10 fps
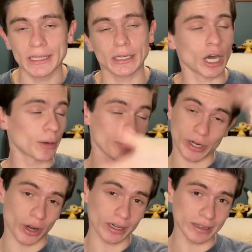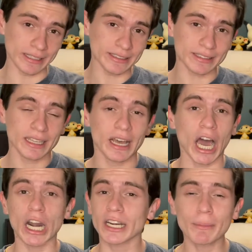Regardless,
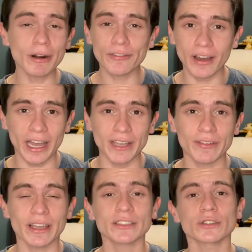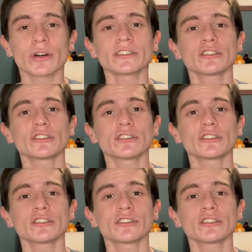our number 5 is going to